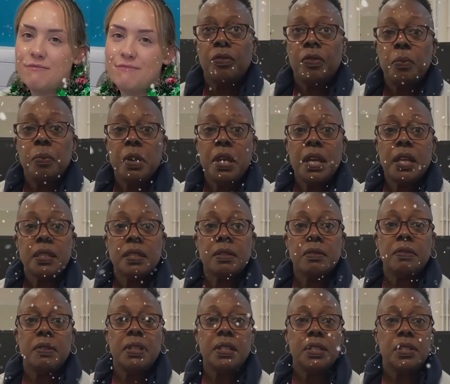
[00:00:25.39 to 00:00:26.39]
For me, it's
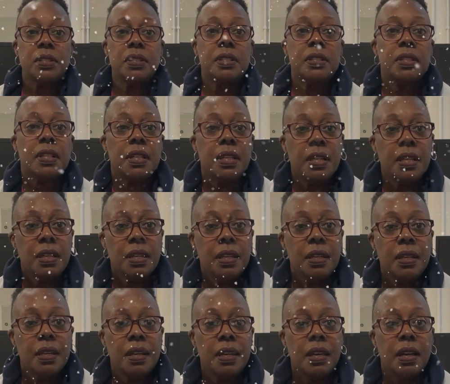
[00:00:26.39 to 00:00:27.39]
a religious
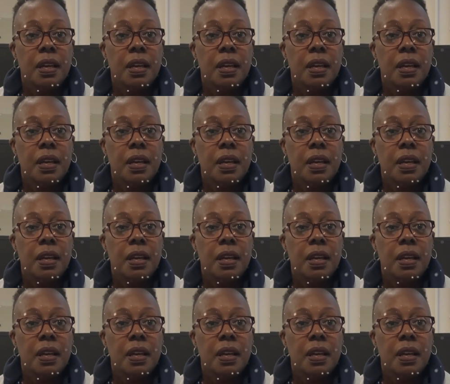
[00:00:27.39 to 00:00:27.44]
thing.